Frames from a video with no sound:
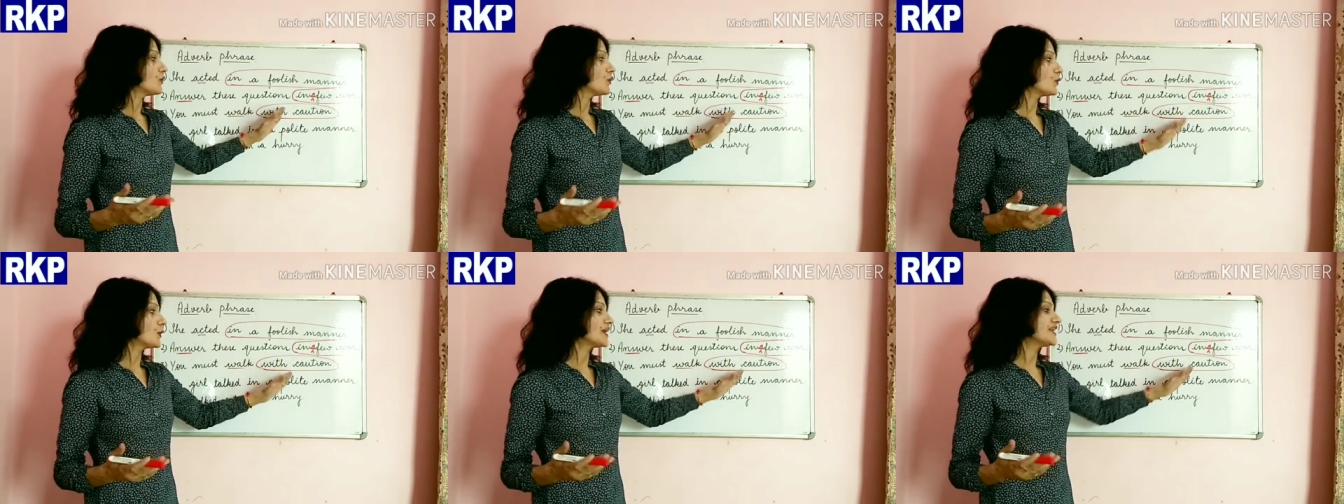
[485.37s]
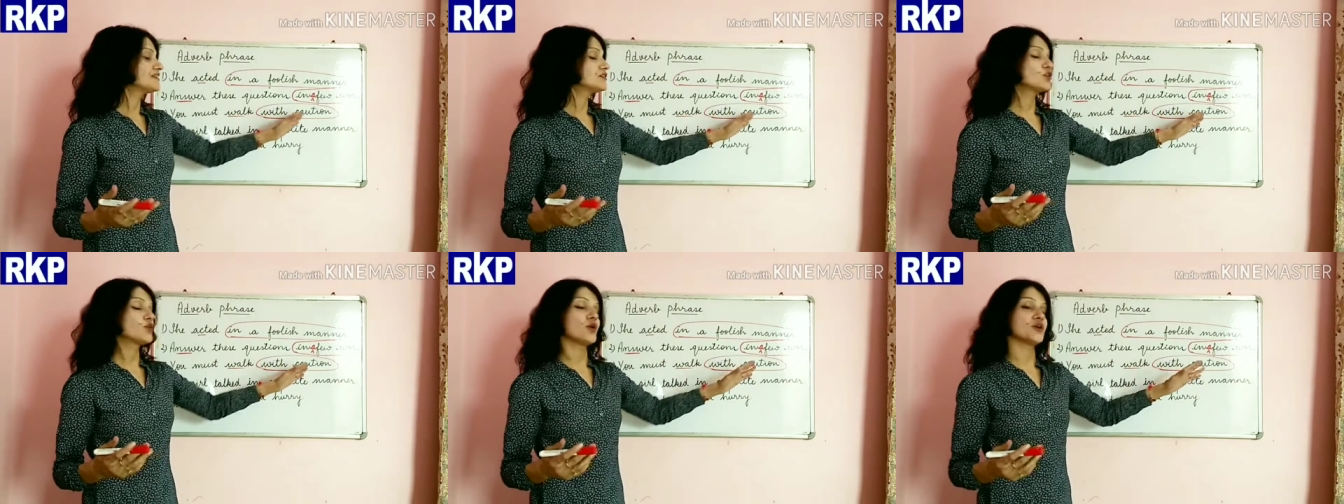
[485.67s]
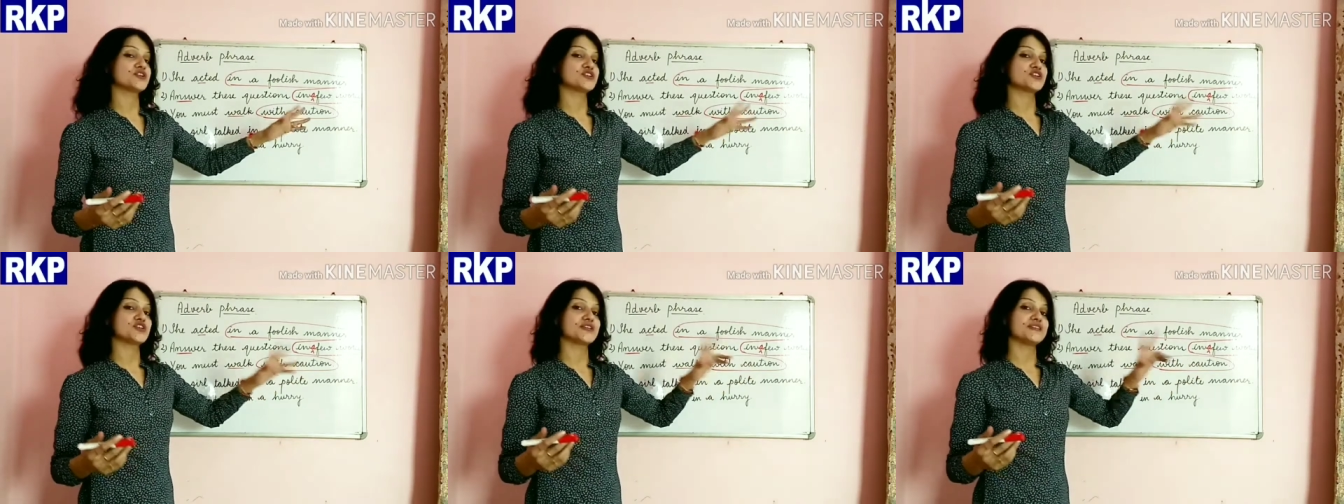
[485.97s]
with
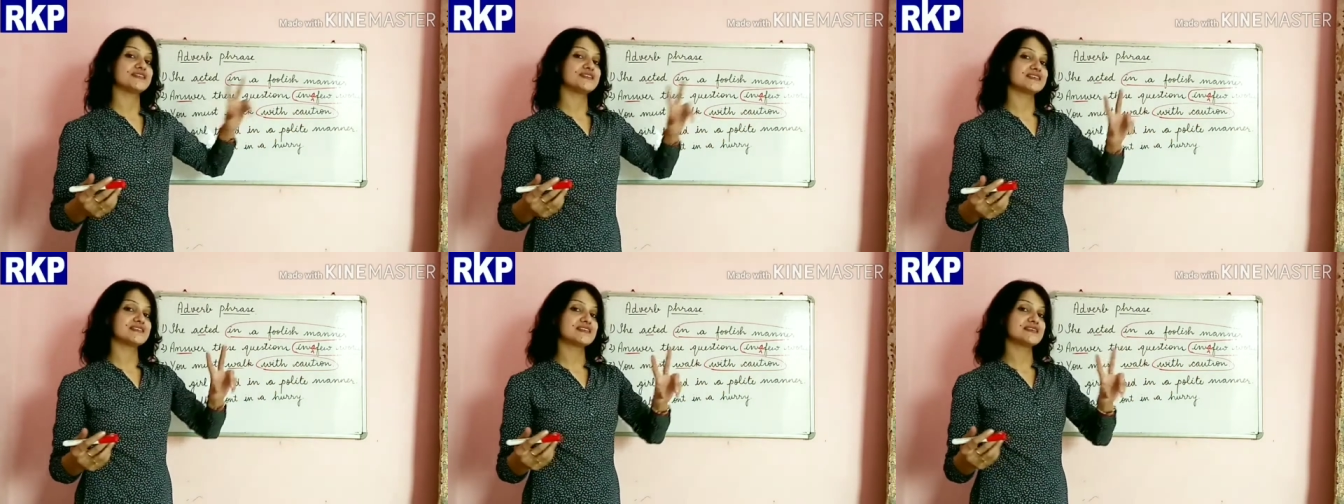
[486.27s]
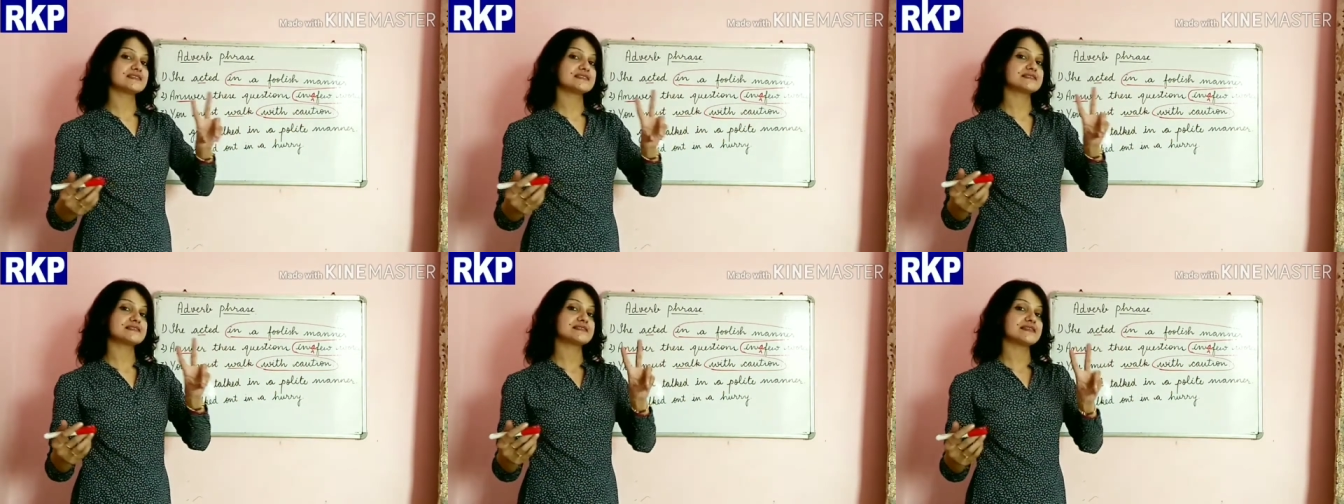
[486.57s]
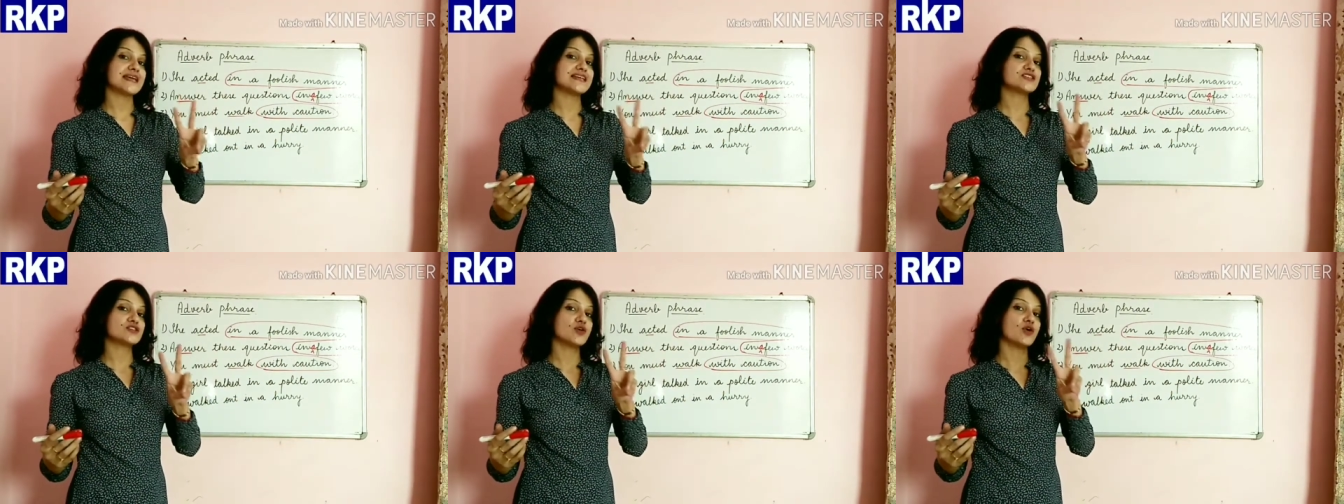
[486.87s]
caution, this is
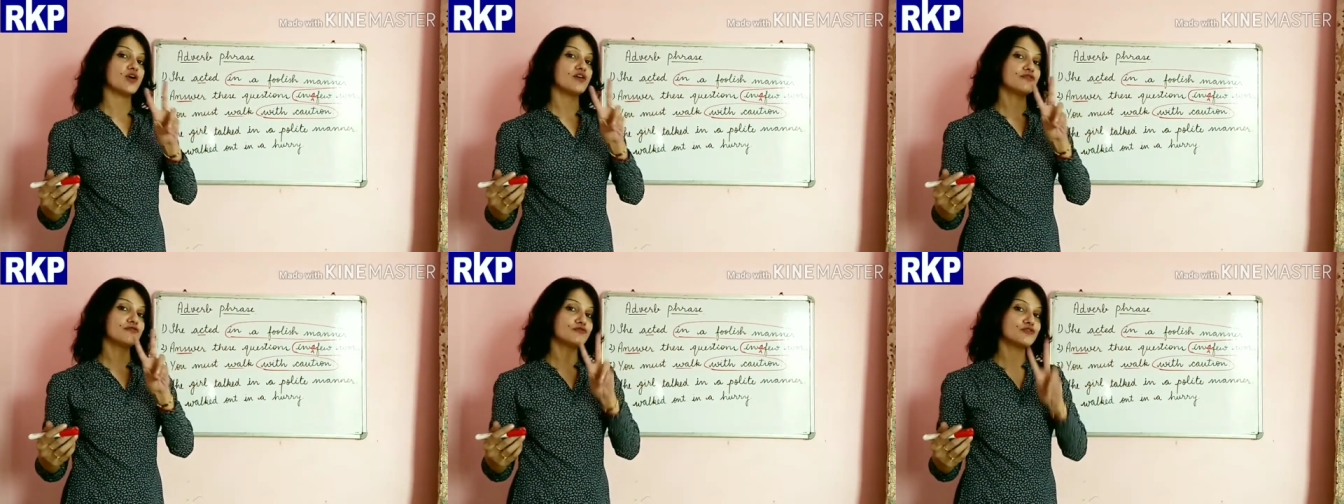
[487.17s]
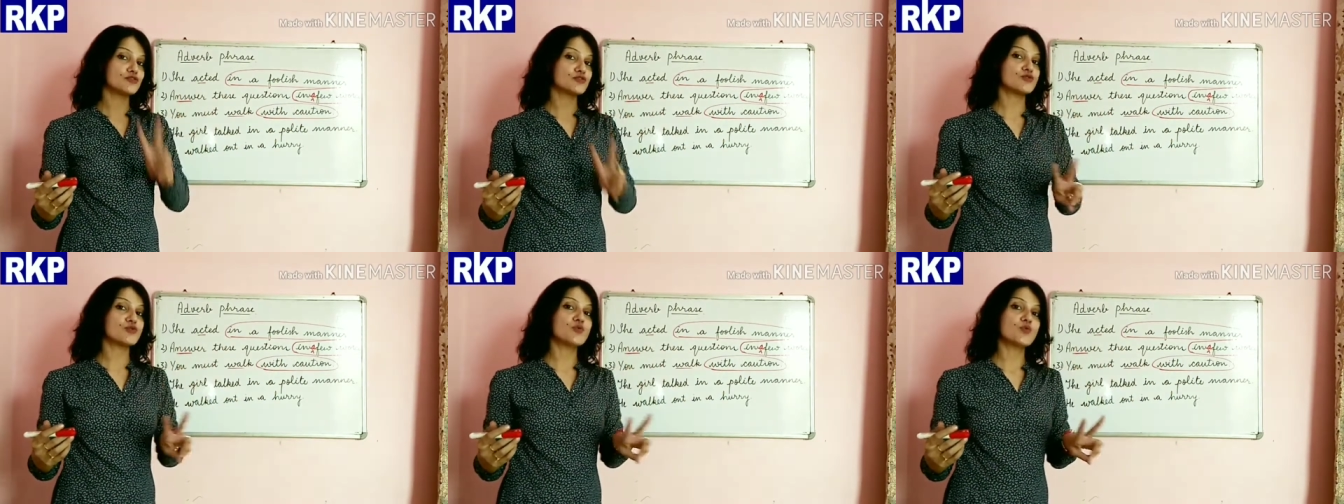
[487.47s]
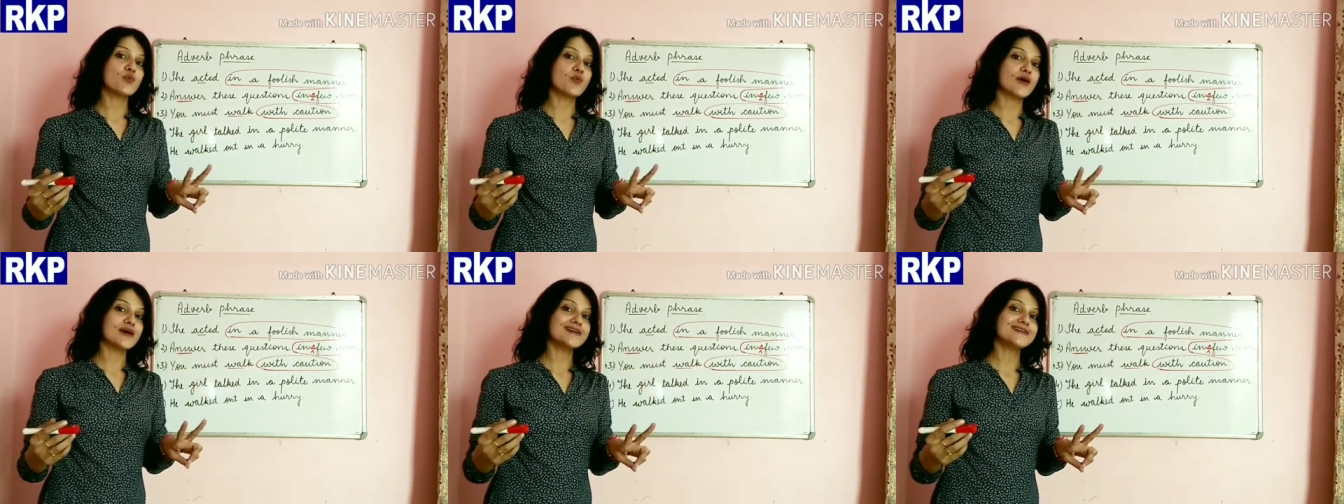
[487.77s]
set of two
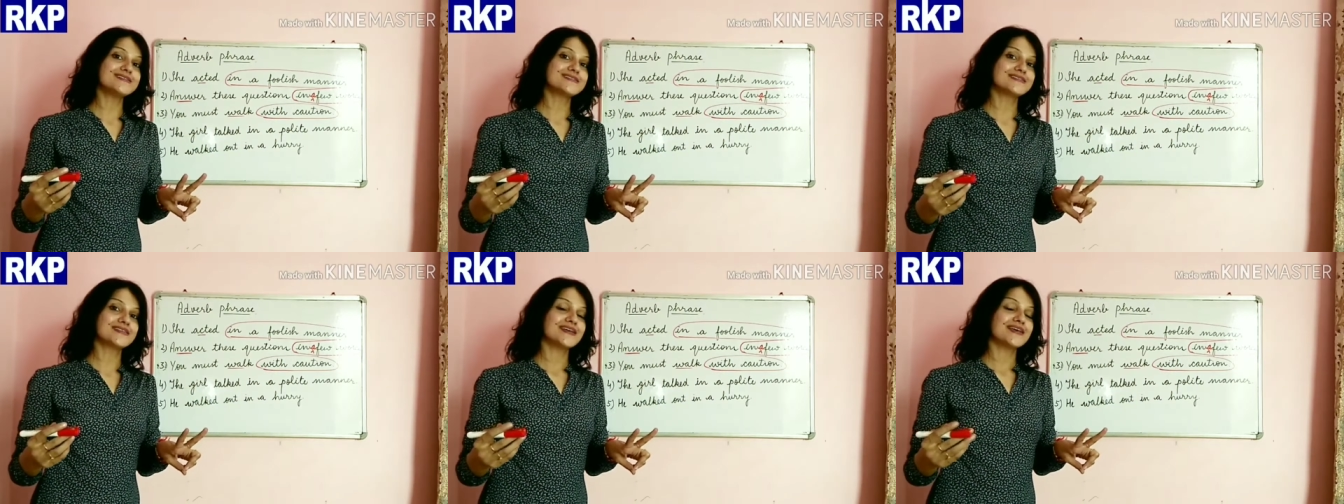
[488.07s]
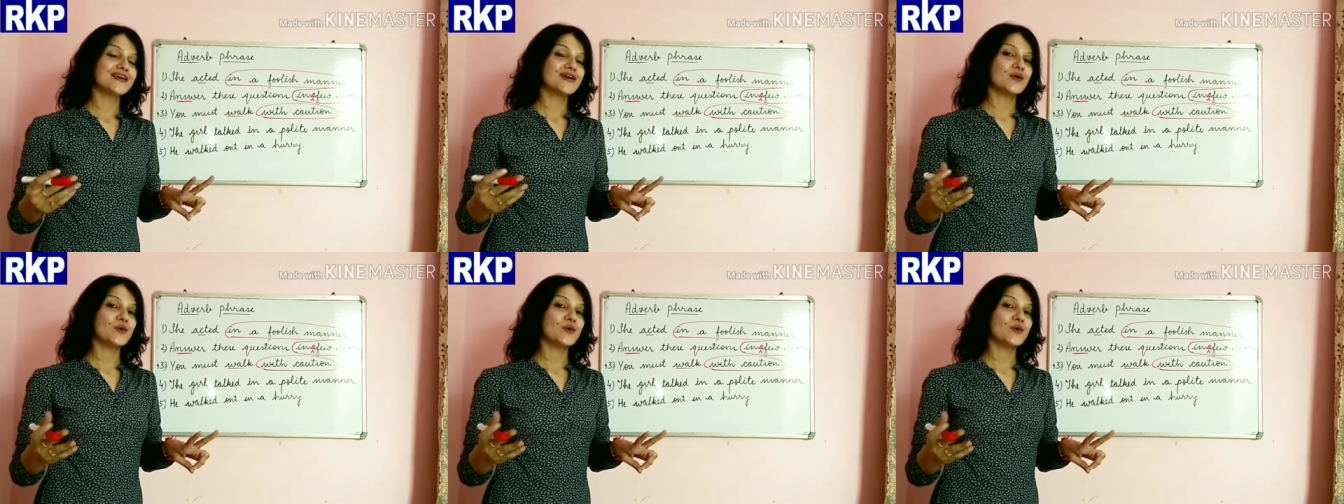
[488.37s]
words